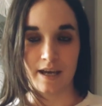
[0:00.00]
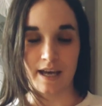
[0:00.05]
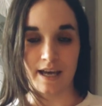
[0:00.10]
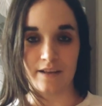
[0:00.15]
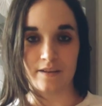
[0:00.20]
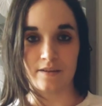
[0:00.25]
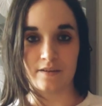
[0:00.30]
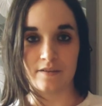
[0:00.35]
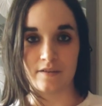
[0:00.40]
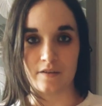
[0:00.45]

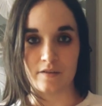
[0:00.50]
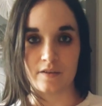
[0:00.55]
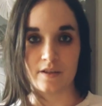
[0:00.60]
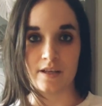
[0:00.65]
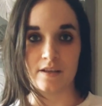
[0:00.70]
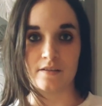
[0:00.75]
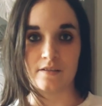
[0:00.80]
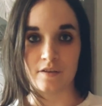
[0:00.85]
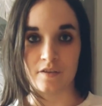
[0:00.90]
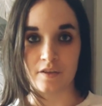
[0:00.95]
And
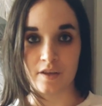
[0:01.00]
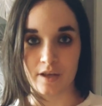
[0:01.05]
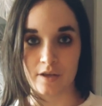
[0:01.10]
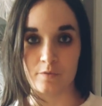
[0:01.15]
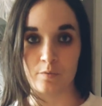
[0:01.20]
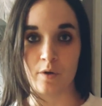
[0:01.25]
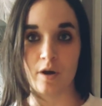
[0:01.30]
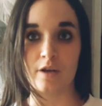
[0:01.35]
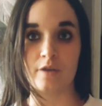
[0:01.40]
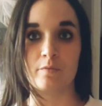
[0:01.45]
there's a
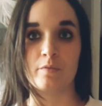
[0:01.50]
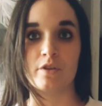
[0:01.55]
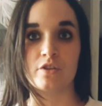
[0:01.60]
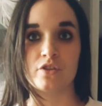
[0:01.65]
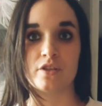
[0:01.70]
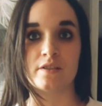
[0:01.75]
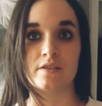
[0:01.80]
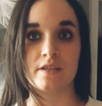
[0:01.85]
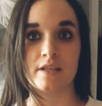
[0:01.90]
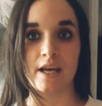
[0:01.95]
third one,
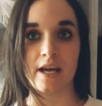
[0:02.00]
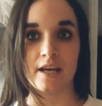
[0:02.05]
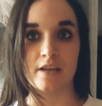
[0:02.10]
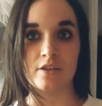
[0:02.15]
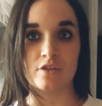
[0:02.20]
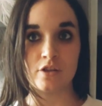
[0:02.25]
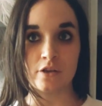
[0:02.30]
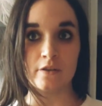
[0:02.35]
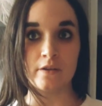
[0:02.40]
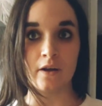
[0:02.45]
which is the
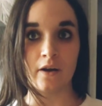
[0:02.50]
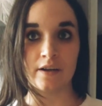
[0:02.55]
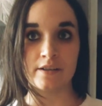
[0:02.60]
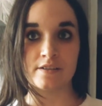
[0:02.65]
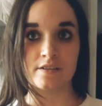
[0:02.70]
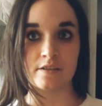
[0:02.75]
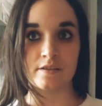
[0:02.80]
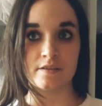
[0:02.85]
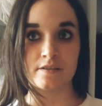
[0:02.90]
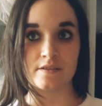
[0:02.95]
A2
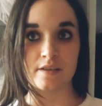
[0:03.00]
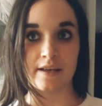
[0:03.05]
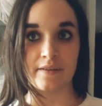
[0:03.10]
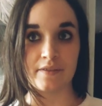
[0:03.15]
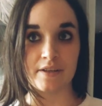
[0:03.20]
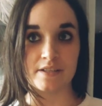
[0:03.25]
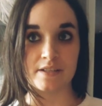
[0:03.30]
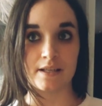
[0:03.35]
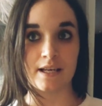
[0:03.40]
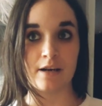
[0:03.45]
licence, and
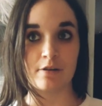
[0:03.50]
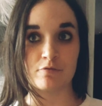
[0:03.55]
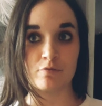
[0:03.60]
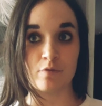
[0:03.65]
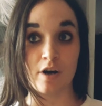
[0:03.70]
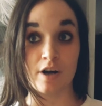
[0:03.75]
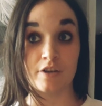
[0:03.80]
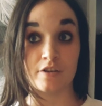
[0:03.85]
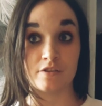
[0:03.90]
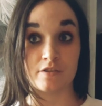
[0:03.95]
this allows
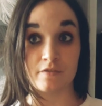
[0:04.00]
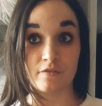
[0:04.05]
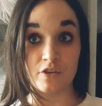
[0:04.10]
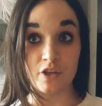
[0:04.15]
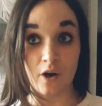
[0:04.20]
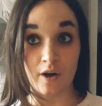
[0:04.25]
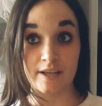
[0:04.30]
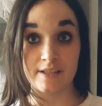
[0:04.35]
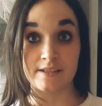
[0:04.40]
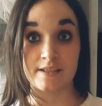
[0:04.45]
riders of
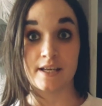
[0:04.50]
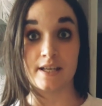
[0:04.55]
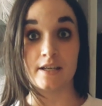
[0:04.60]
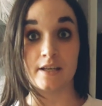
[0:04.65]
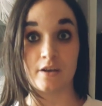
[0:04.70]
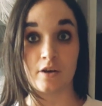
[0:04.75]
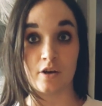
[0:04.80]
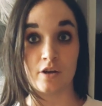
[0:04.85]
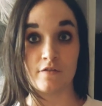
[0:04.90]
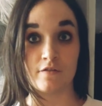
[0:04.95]
19
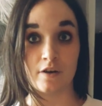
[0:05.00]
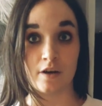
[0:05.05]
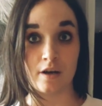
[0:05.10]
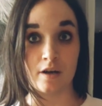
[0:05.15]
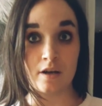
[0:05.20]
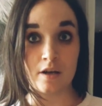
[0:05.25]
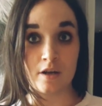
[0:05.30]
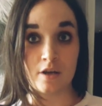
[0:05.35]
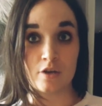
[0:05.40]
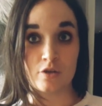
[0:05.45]
and over